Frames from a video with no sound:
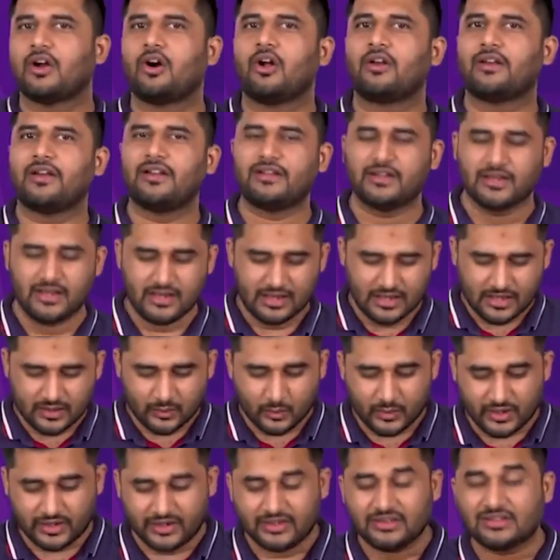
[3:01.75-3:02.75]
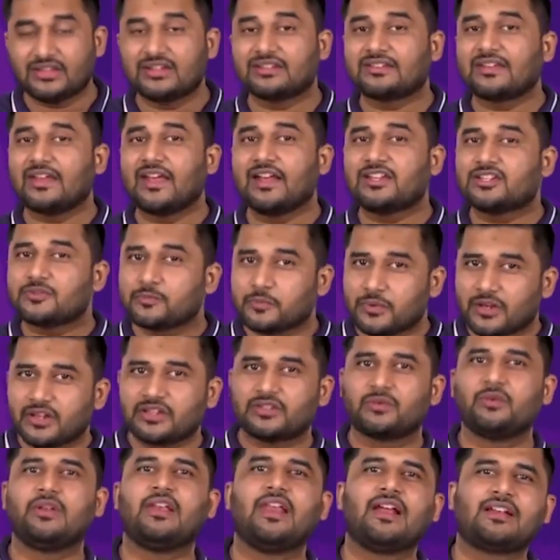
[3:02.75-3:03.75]
Alright, wherein this H
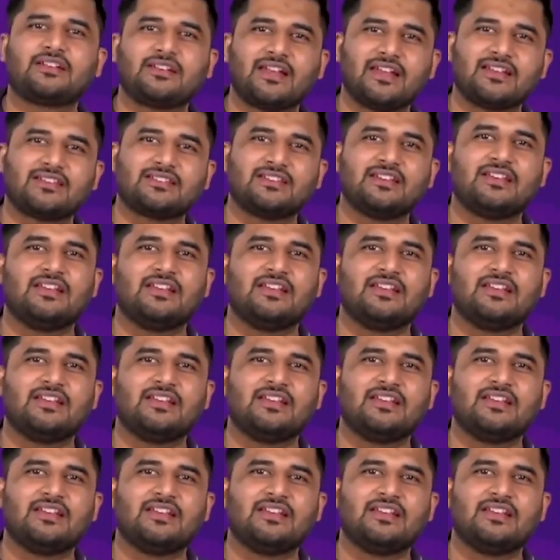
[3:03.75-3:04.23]
plus will act as